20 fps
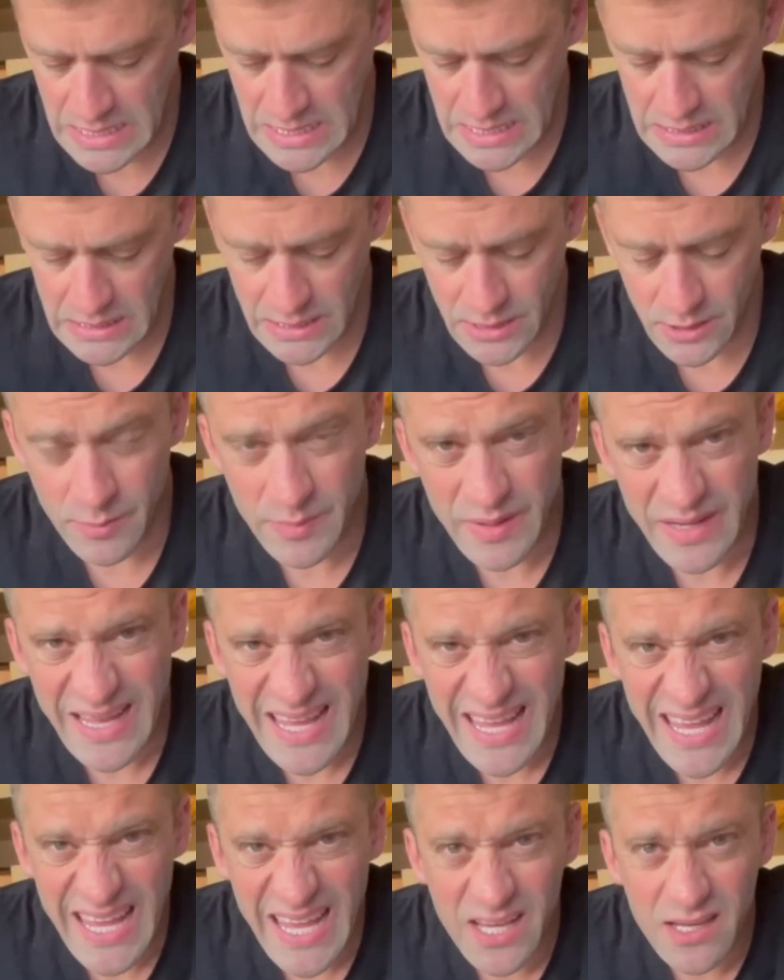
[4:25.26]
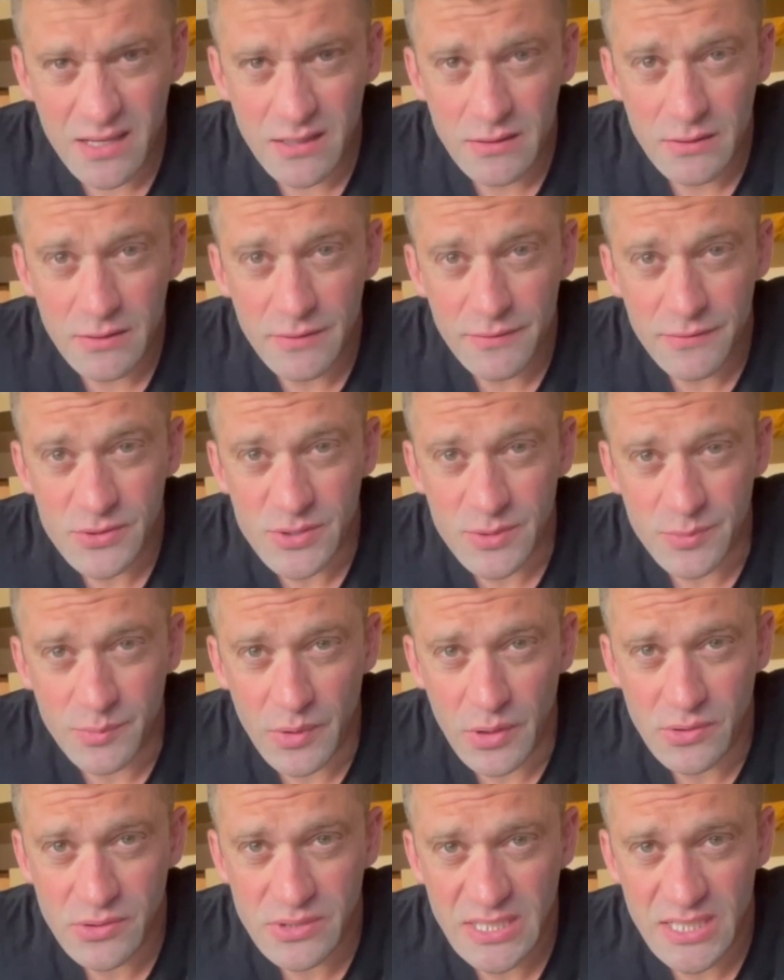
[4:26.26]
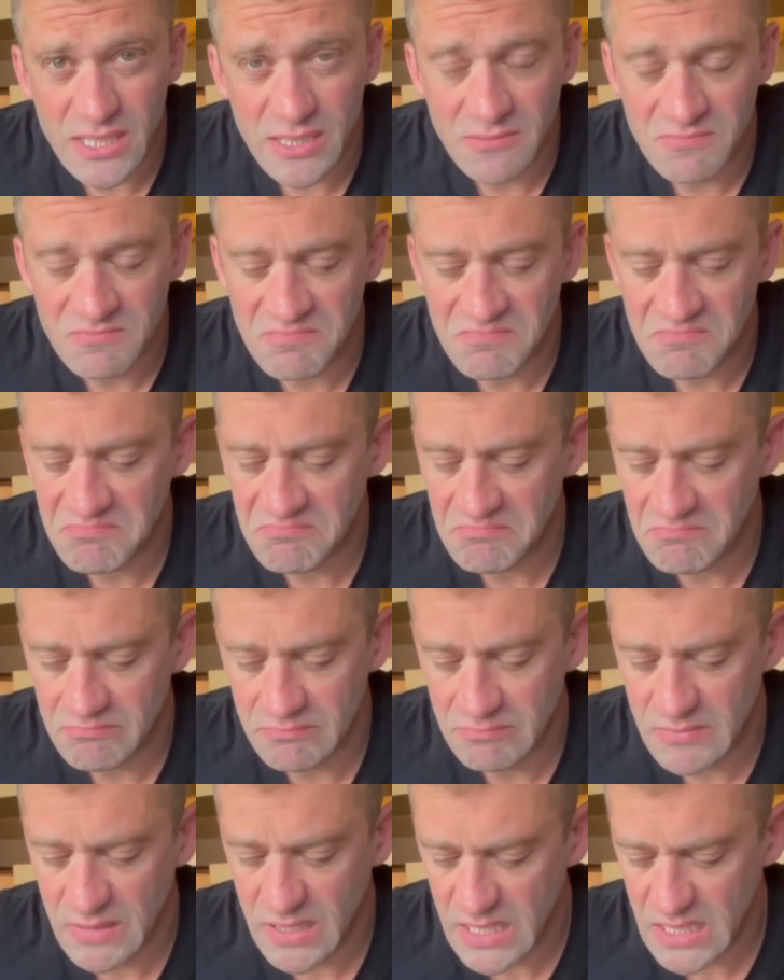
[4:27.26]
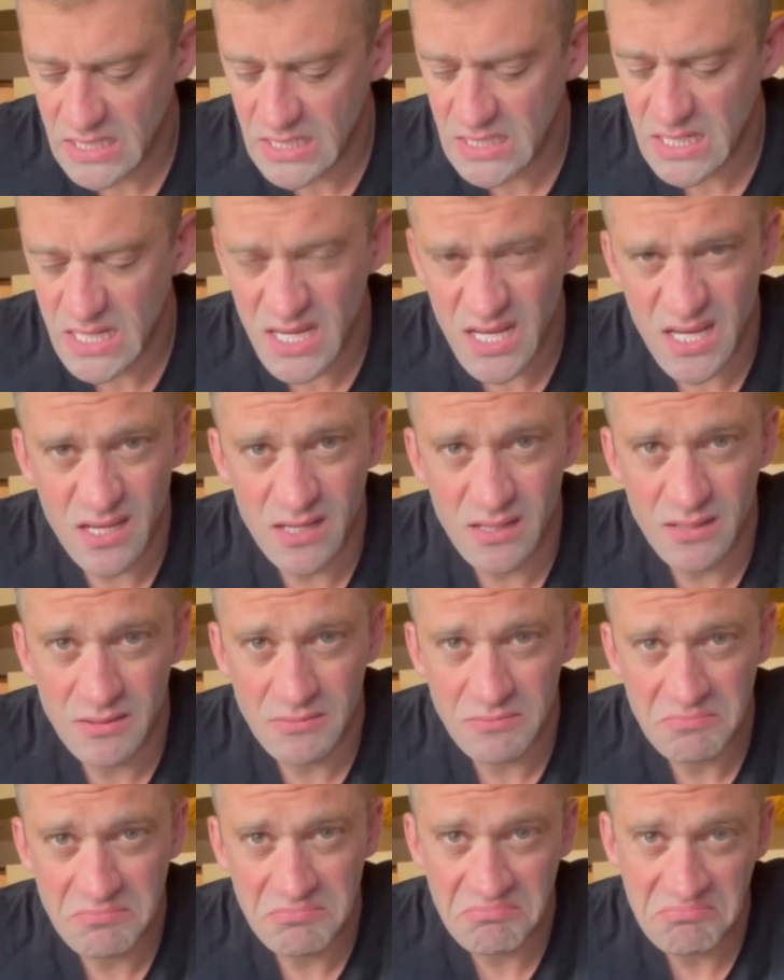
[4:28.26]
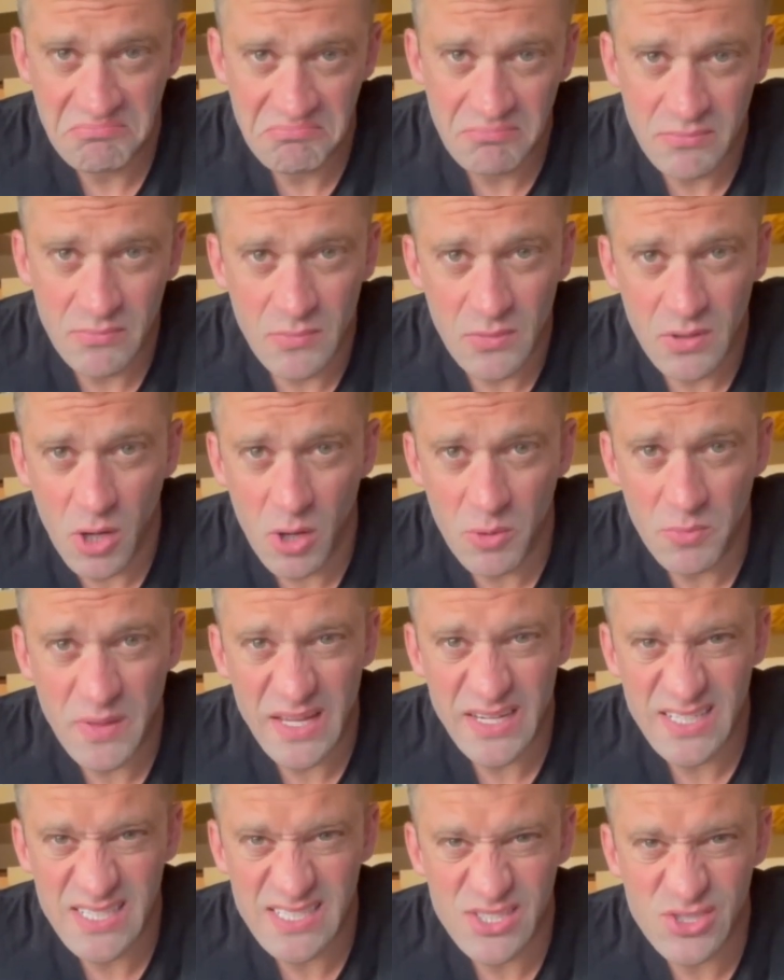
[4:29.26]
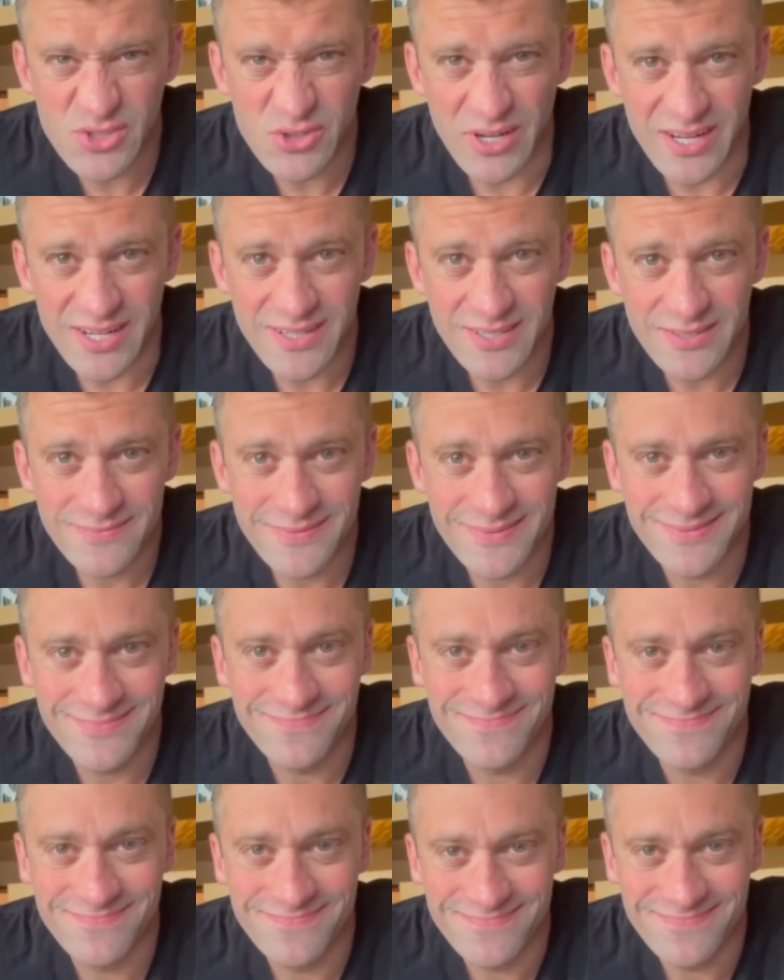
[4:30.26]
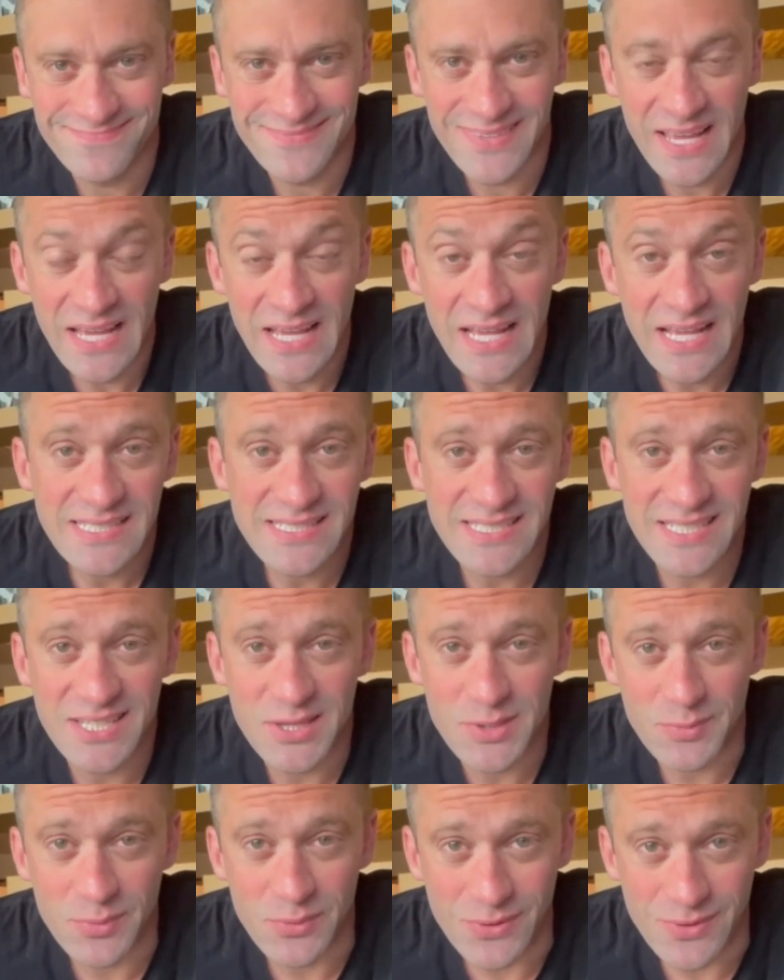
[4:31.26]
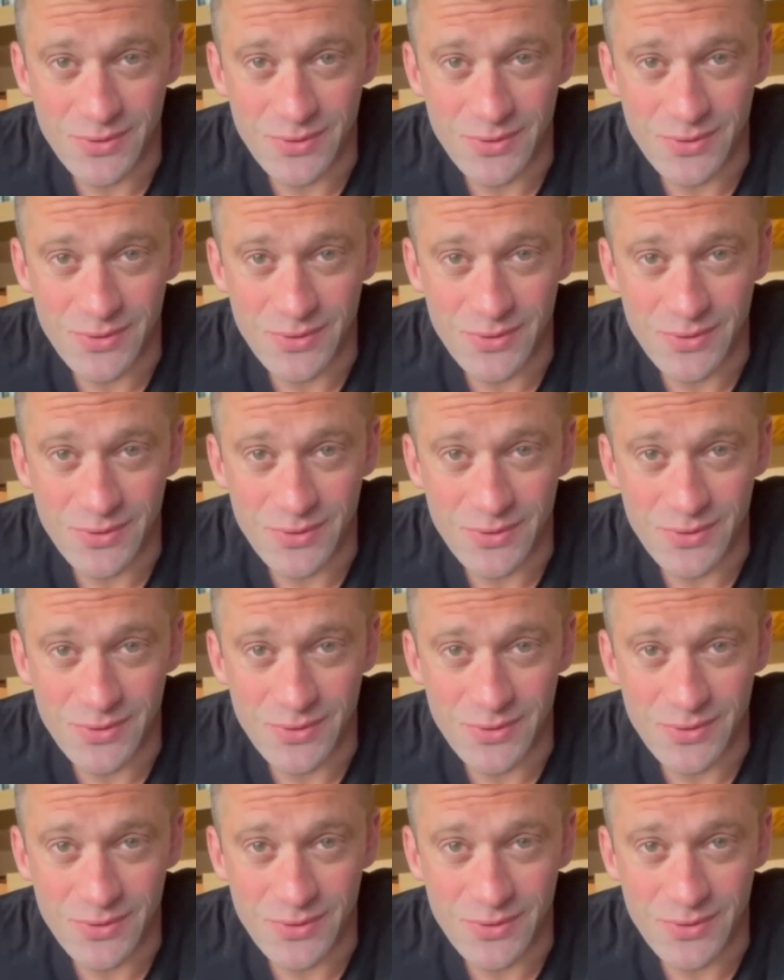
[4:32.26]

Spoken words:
a little bit of egg for some protein, and hope that does the trick. See you at the pool.